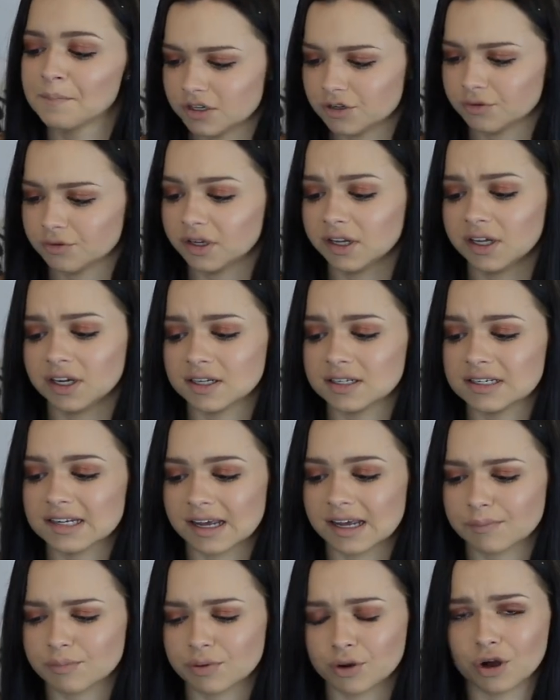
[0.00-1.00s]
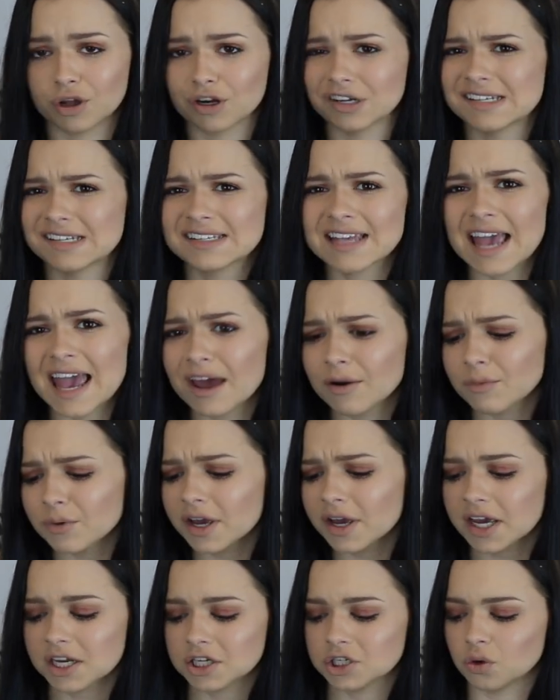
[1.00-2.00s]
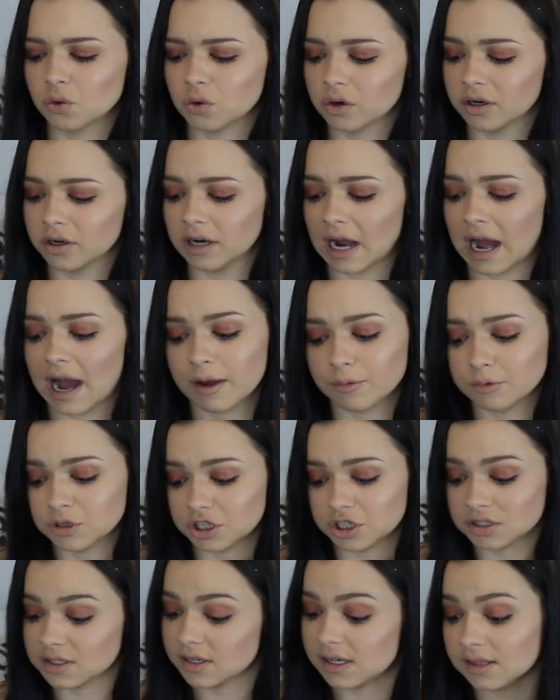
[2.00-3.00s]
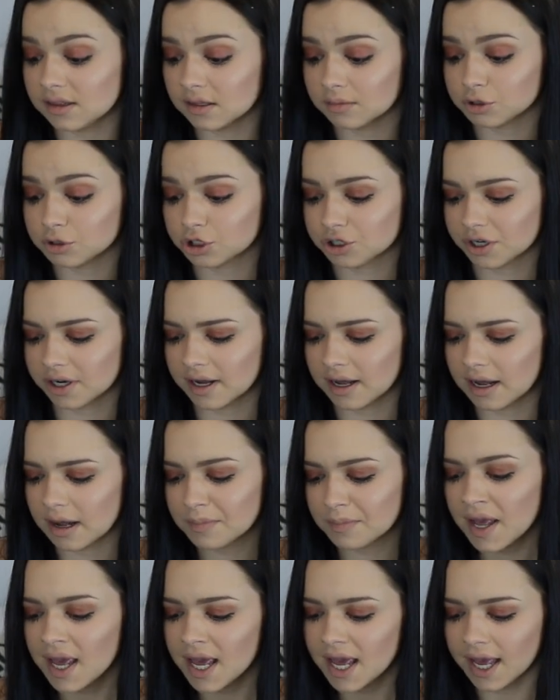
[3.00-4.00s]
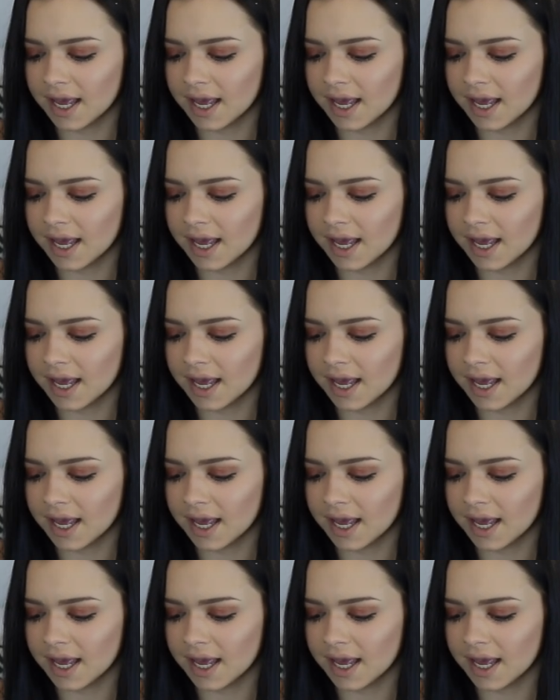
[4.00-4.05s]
These are really good to like put on a sandwich, or I would just eat them straight up.